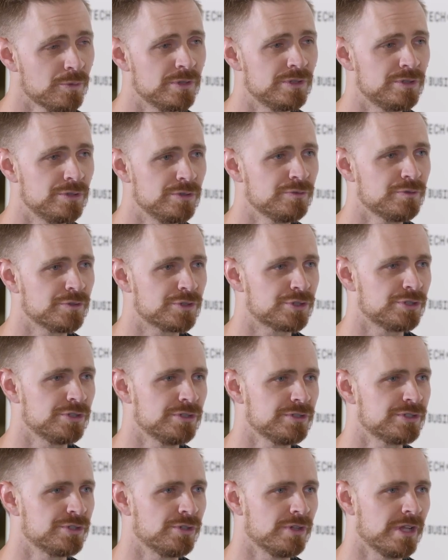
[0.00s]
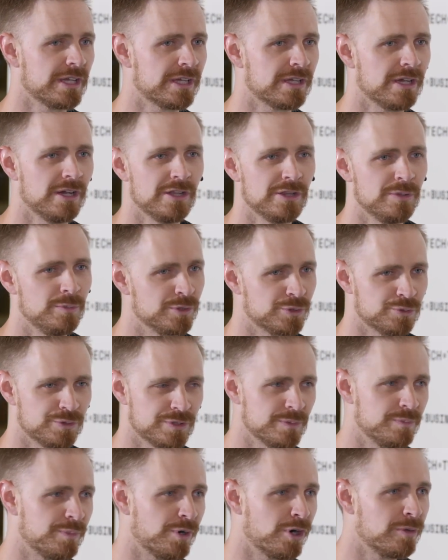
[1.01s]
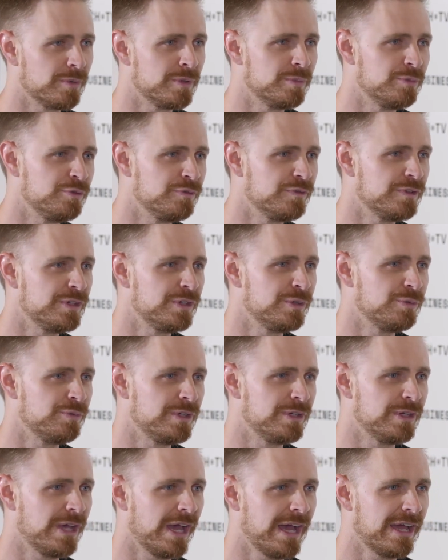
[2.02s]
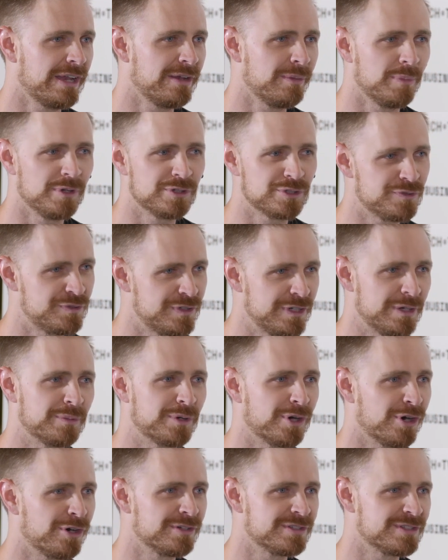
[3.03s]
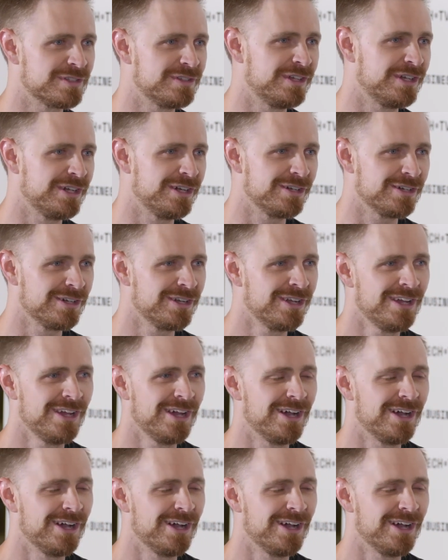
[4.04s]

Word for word: of what we do for sure. So, like uh, the most recent Barbie movie, we had a bunch of GM cars in there.